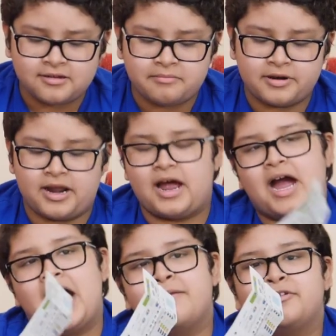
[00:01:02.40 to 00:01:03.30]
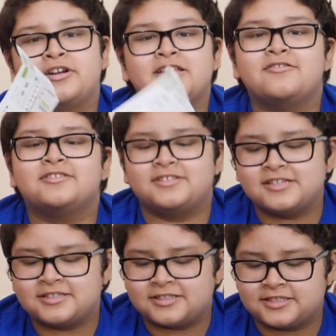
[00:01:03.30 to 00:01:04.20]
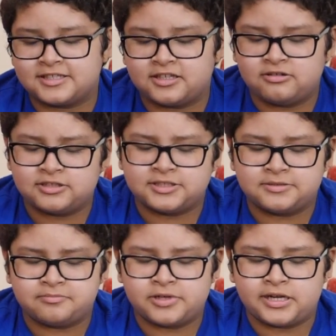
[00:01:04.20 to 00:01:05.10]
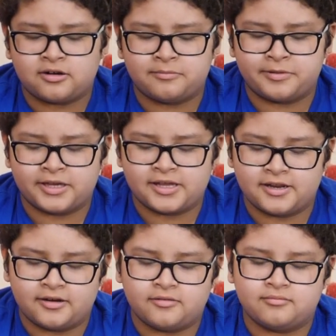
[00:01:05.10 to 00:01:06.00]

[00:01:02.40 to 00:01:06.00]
but I'm not going to use this because it looks pretty complicated.